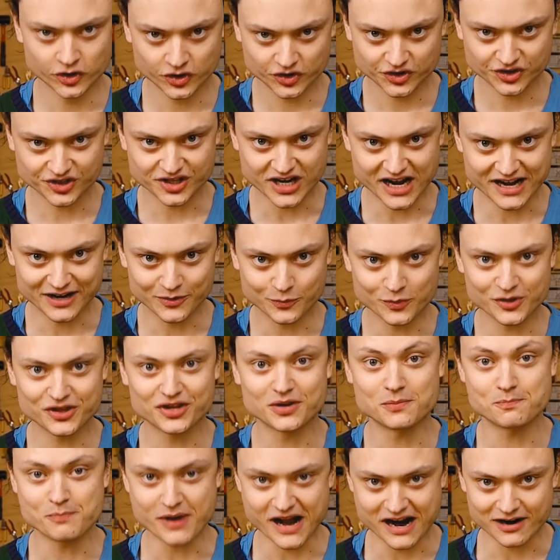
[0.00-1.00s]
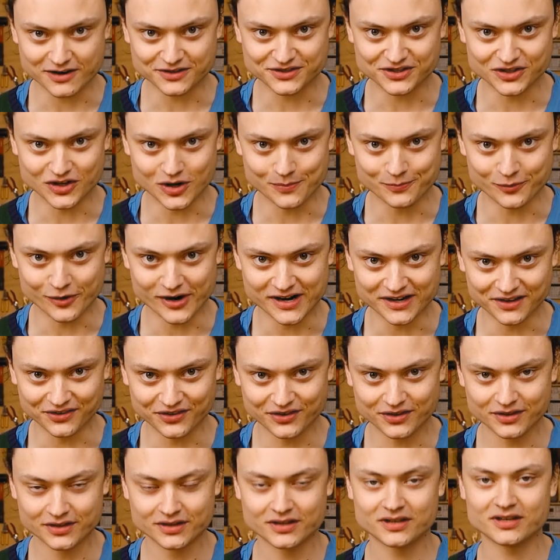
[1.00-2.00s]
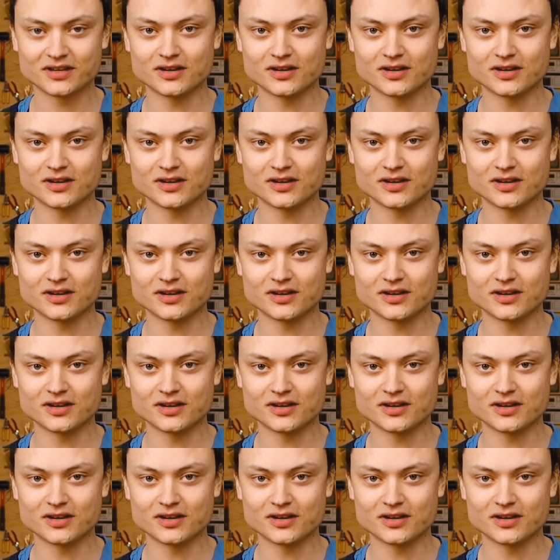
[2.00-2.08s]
starting with comparison operators.